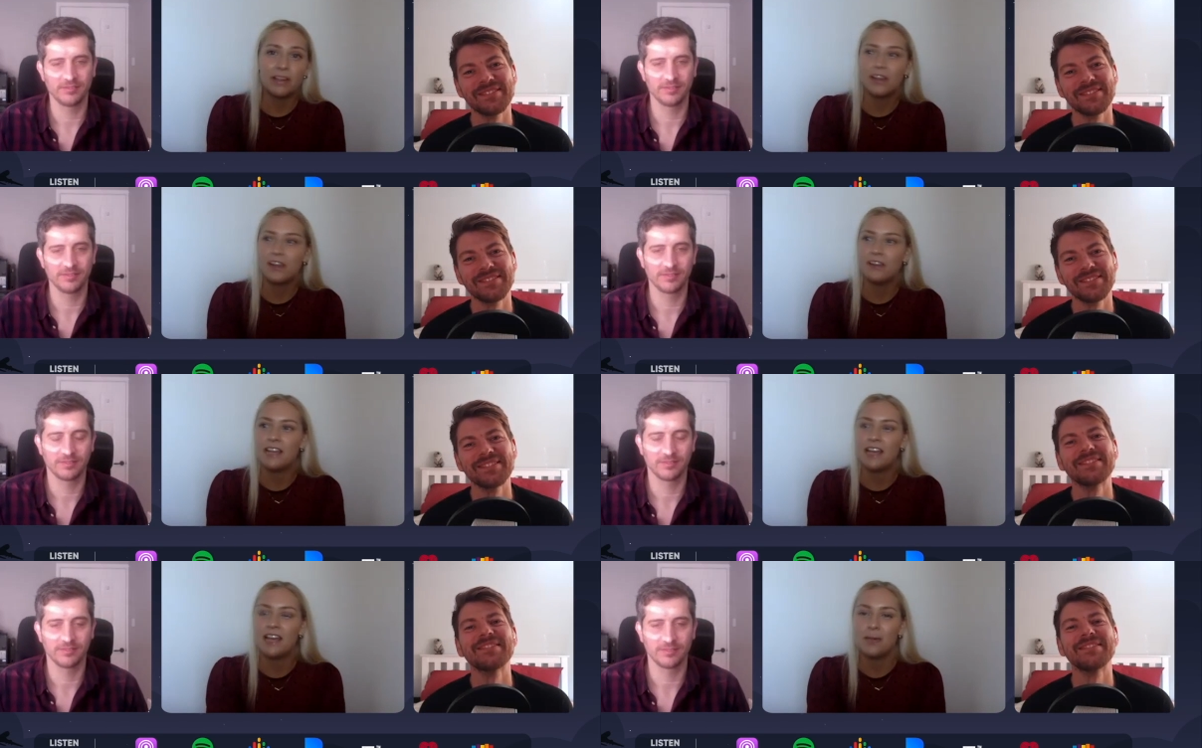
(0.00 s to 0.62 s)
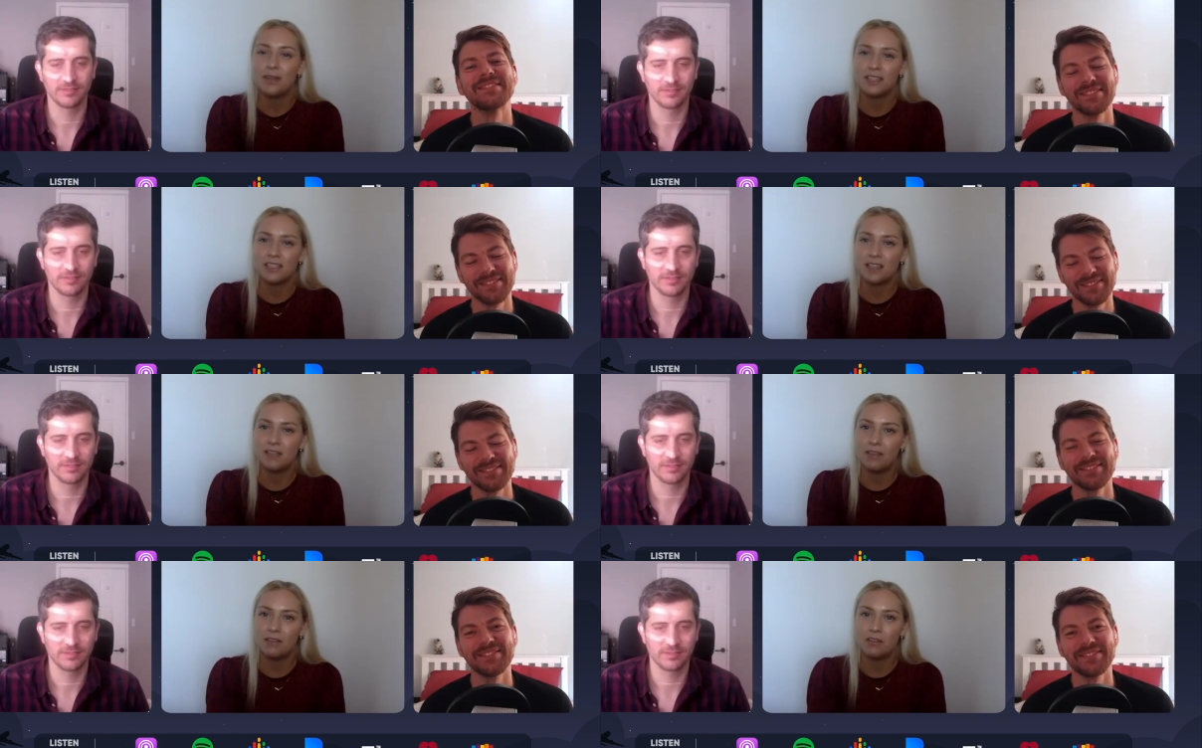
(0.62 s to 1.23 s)
Speaker 1: The only Airbuses
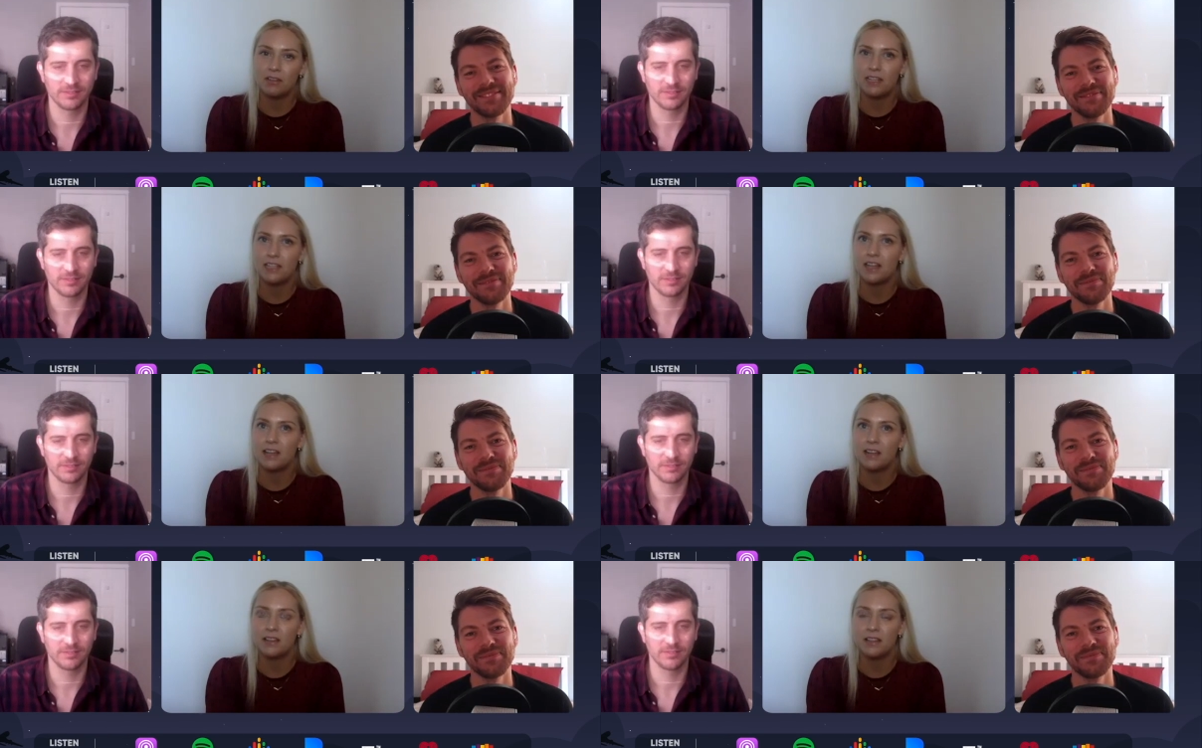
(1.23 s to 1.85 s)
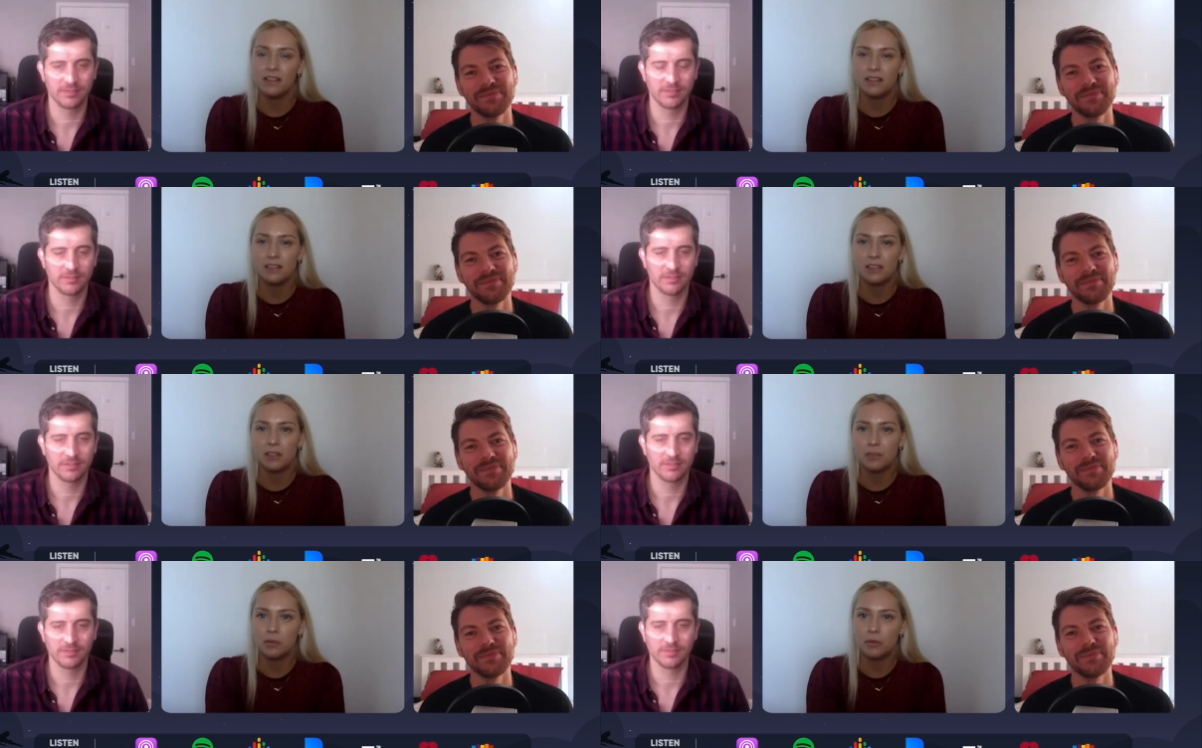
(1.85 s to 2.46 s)
I've ever really done are the, the
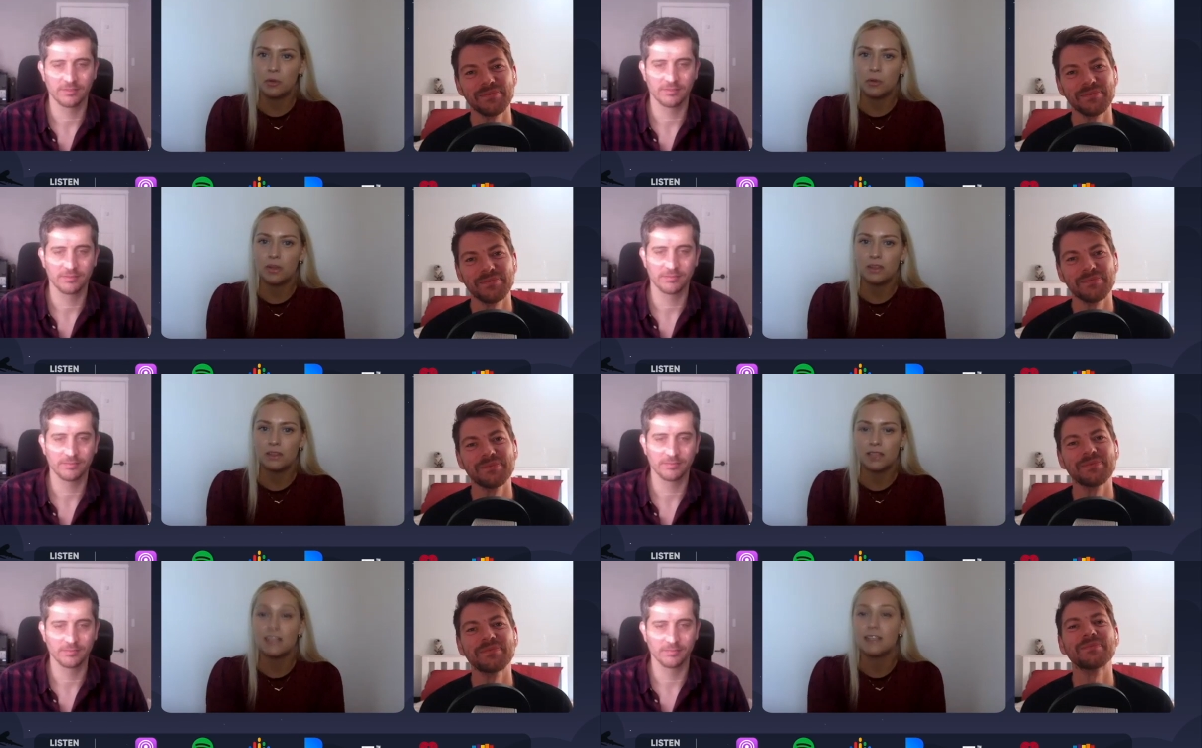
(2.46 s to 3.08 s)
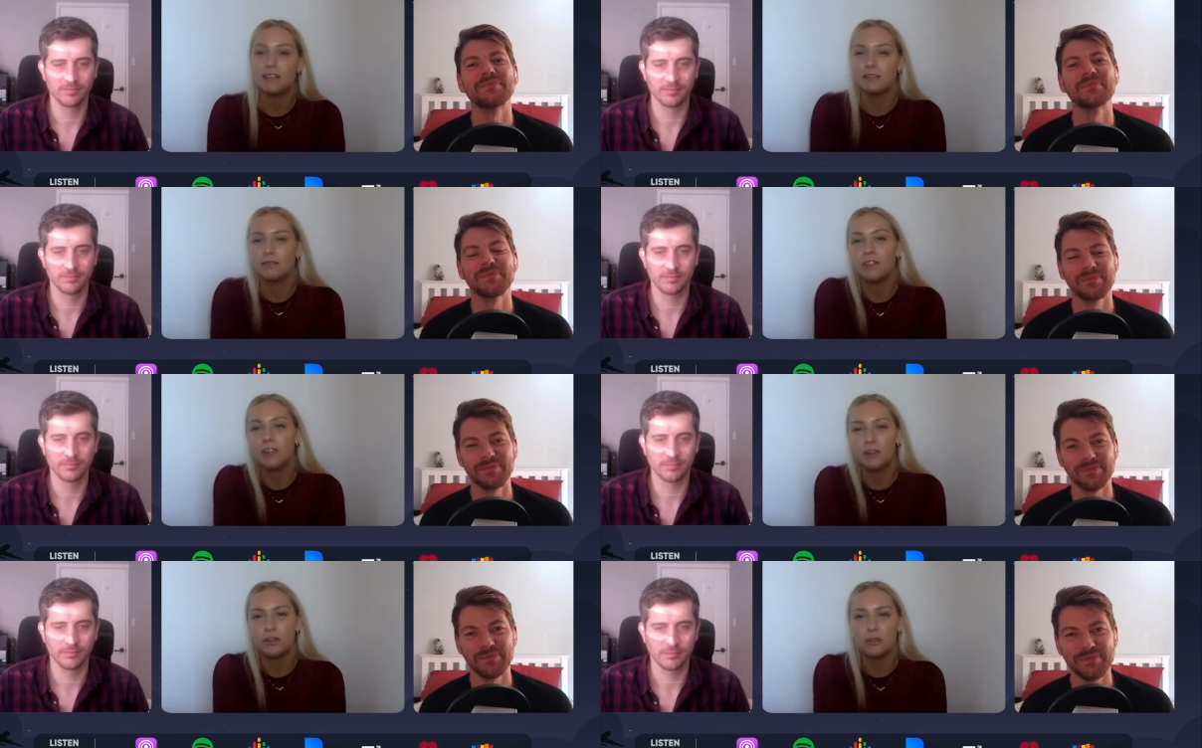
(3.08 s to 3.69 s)
smaller ones, as in
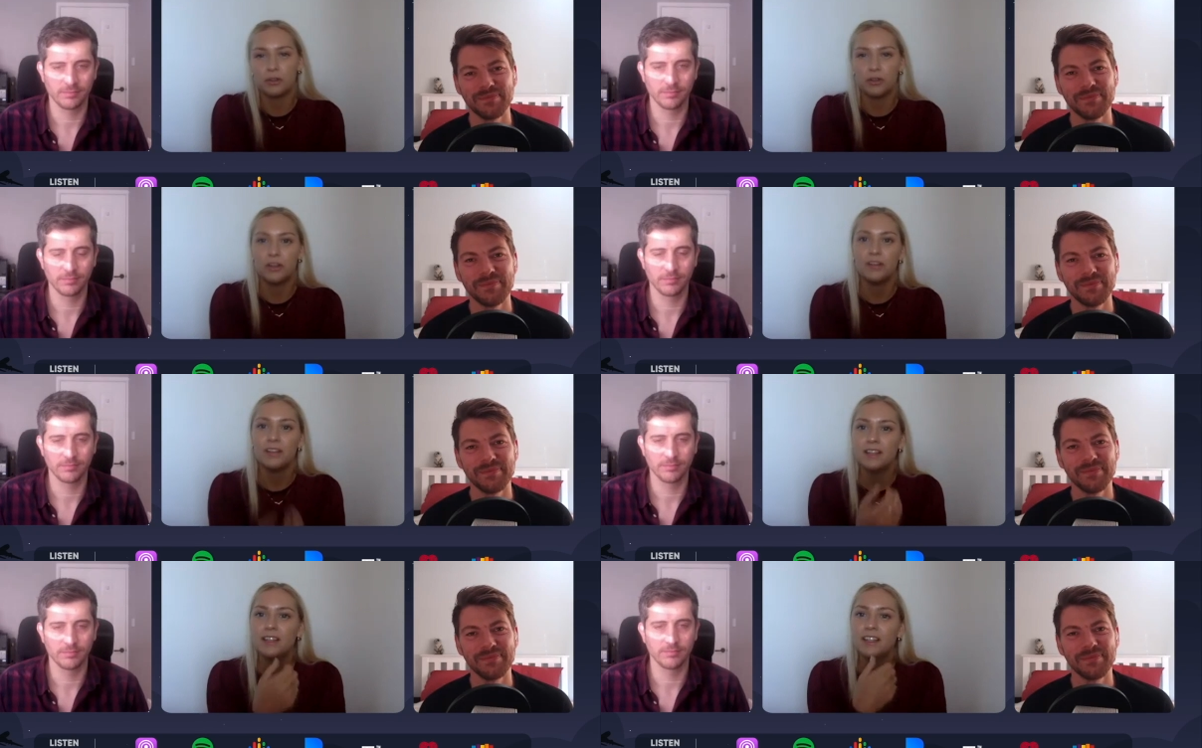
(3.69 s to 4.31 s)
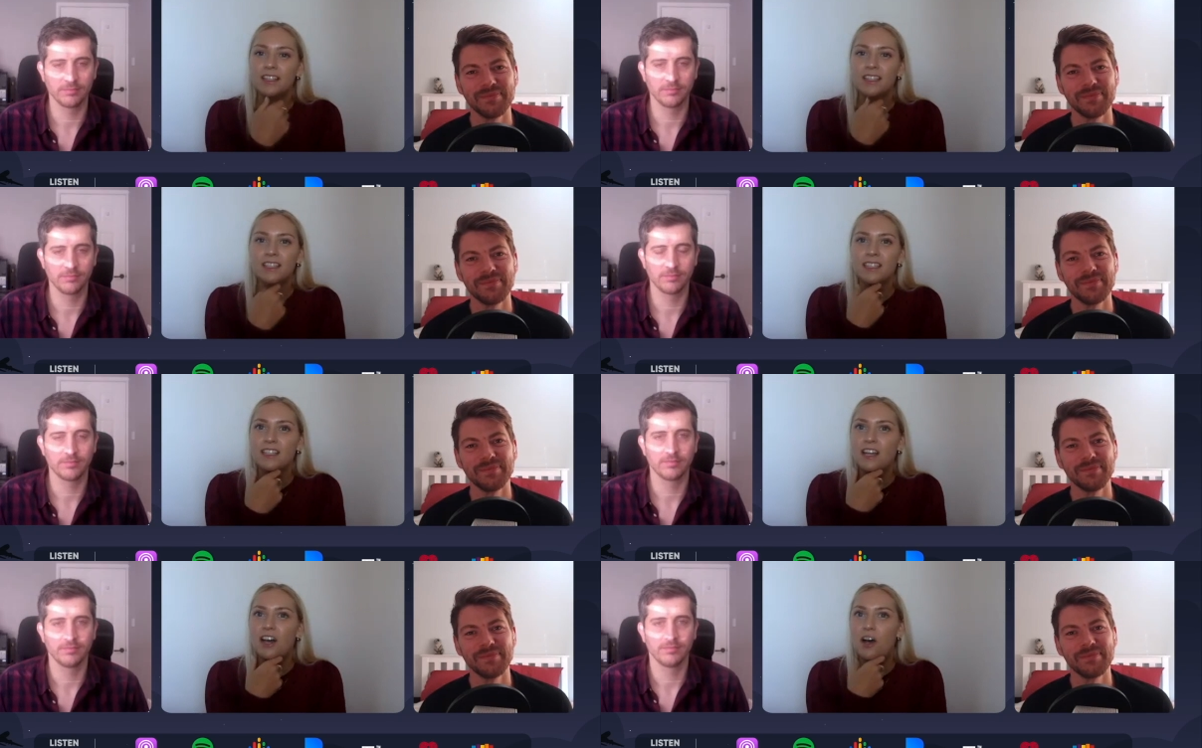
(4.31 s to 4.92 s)
flown as crew.
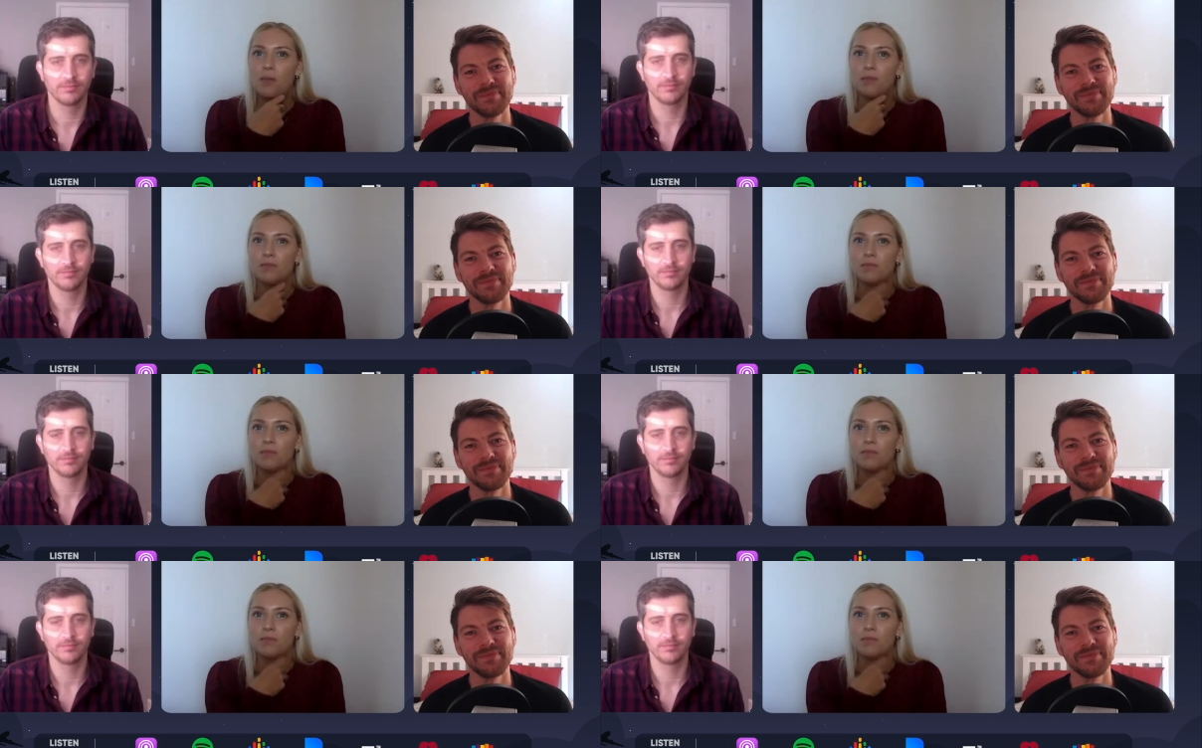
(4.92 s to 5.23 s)
Um,